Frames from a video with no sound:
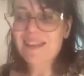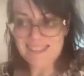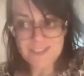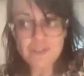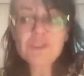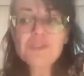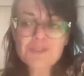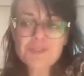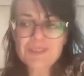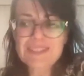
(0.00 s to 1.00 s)
it's
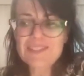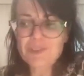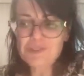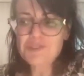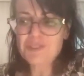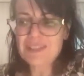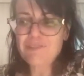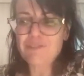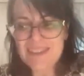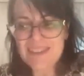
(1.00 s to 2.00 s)
also a
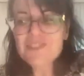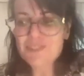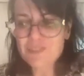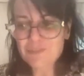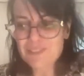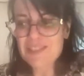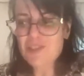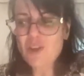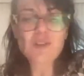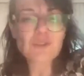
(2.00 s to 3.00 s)
reflection of this
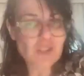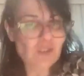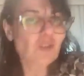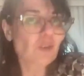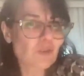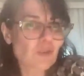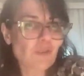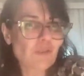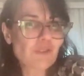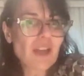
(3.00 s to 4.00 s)
whole discourse
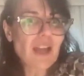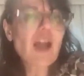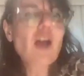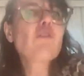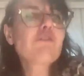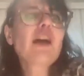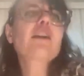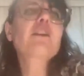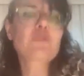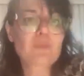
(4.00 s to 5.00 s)
of how
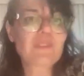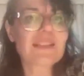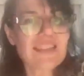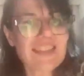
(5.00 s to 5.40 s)
far should this